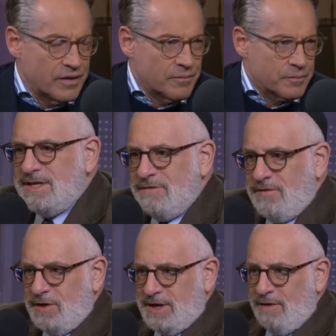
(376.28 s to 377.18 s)
I was in the
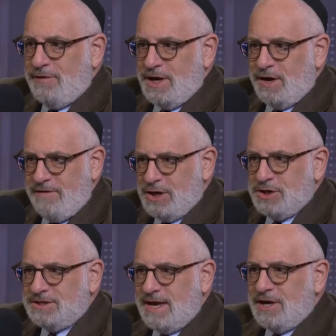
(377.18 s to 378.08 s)
Philadelphia
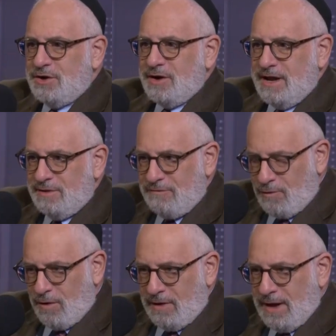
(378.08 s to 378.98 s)
Convention Center in the
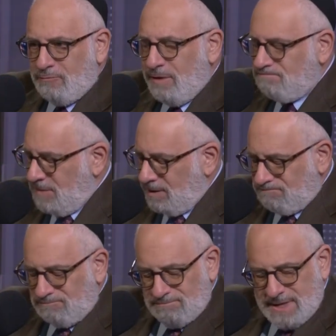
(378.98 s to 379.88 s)
fall,
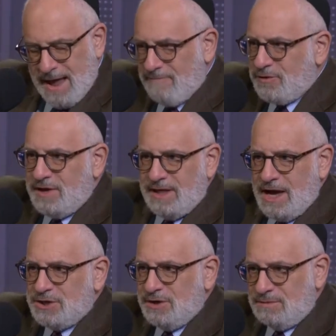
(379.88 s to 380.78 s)
day after the
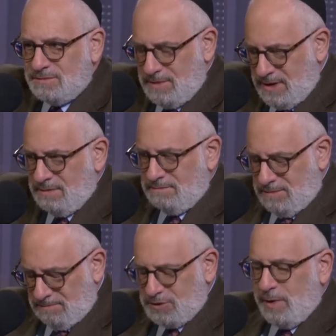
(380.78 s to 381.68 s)
election,
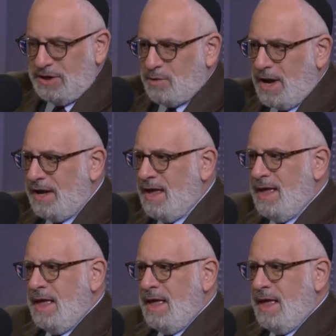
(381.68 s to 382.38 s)
2020.